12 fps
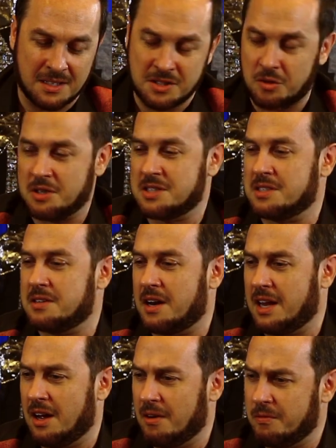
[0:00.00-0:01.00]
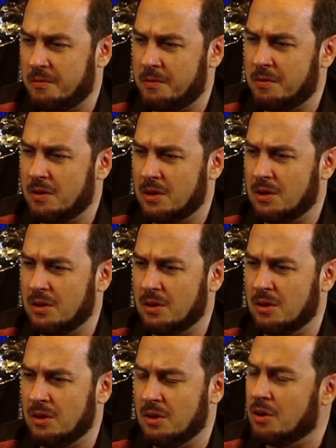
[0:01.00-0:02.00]
concerted study of
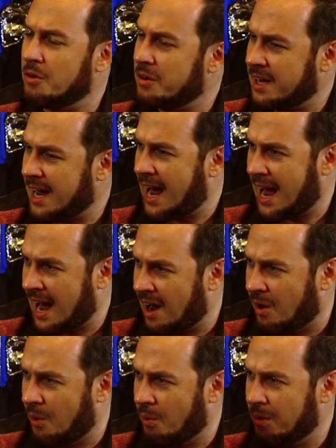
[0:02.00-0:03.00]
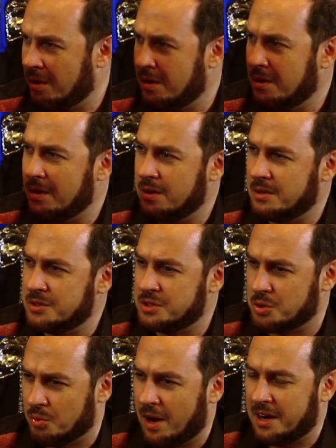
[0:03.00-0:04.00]
learning how
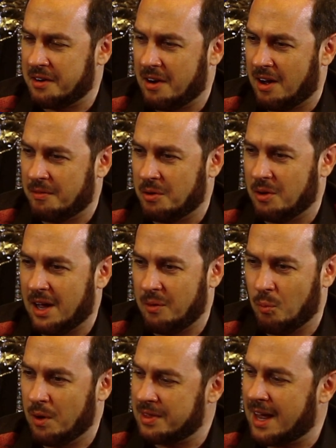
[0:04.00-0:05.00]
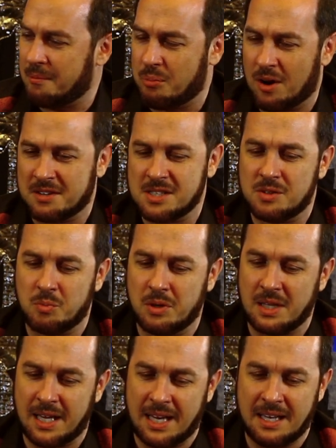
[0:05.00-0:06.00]
to write a novel and what that process
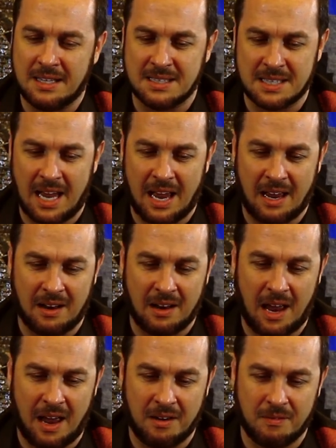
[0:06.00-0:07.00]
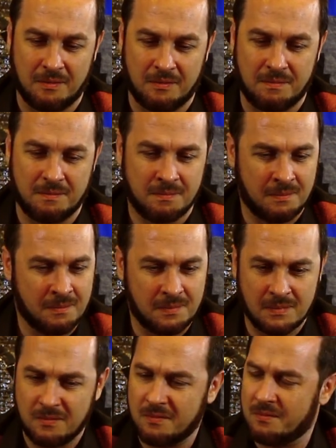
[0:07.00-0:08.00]
really is, and and
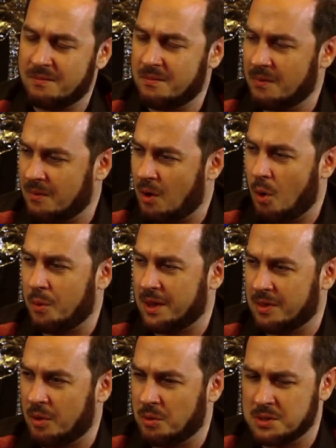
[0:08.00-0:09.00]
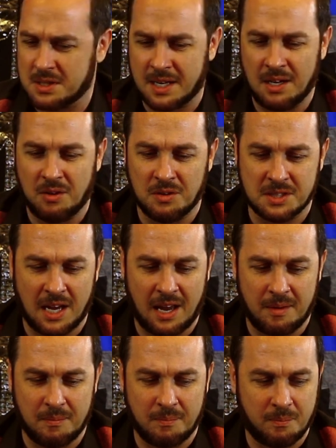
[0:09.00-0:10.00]
honing those skills
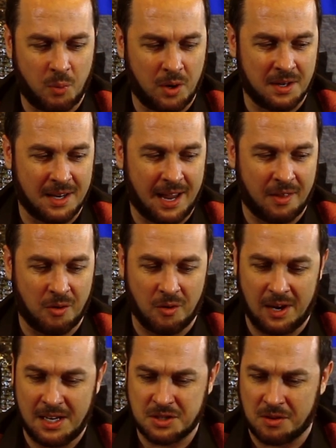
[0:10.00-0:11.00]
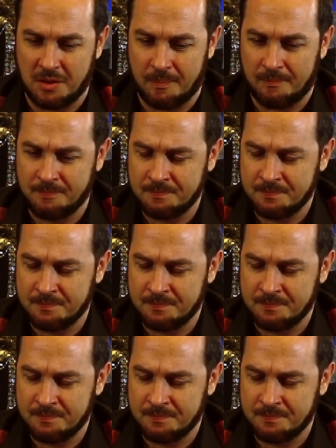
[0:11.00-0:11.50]
and putting together each of them.